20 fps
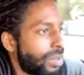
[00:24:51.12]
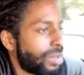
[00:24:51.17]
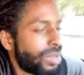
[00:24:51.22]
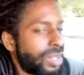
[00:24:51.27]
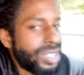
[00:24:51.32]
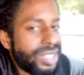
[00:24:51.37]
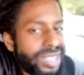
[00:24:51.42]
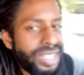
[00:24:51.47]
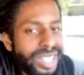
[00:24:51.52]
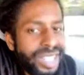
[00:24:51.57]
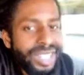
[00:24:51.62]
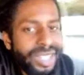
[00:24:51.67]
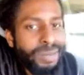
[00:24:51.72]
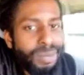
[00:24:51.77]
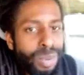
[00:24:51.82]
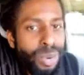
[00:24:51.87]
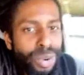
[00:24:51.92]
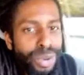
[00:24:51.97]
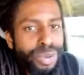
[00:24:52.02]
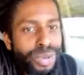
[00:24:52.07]
the city
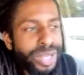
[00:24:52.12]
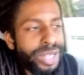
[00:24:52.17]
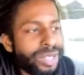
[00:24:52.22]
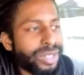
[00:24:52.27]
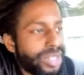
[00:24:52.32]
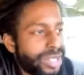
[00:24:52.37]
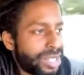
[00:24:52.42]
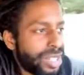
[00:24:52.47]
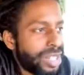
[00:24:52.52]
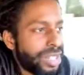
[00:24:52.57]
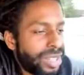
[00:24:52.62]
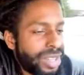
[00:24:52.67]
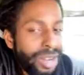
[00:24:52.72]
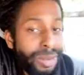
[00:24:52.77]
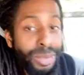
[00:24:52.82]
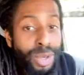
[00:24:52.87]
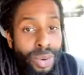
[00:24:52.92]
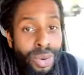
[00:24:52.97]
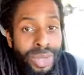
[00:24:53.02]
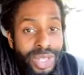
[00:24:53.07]
bordering the city that
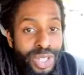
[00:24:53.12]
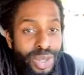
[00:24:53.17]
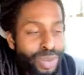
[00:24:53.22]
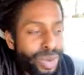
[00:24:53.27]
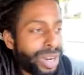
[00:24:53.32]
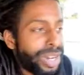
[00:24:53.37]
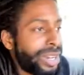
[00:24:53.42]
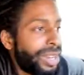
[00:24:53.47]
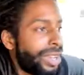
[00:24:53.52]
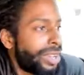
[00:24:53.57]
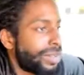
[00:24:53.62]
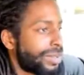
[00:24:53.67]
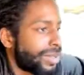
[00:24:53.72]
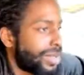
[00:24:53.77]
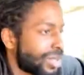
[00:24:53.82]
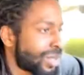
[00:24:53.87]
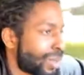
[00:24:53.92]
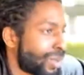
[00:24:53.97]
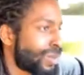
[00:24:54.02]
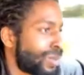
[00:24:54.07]
I'm going to right now.
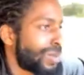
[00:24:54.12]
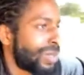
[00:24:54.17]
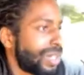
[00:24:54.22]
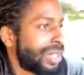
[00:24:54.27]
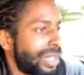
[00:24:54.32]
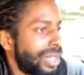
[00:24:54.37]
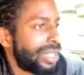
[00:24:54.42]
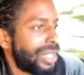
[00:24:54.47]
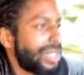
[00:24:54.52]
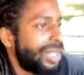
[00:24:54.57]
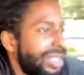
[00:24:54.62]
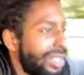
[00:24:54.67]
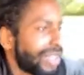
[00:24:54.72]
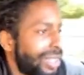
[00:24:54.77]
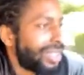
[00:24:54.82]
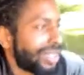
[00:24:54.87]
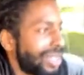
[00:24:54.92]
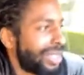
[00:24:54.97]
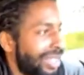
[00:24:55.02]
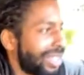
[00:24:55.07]
So
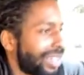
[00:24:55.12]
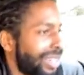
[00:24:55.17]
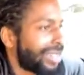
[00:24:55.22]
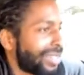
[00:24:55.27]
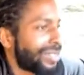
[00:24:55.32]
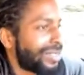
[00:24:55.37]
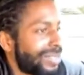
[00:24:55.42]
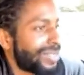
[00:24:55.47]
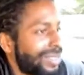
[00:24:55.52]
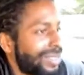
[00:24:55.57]
yeah.